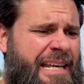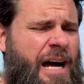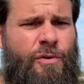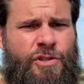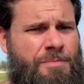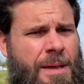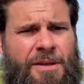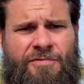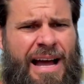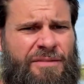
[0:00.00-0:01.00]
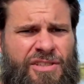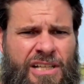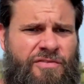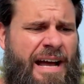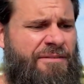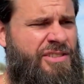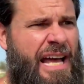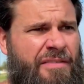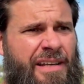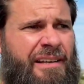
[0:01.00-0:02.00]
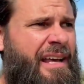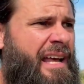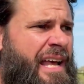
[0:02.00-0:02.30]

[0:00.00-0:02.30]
Now, you may be 5'6", 5'7",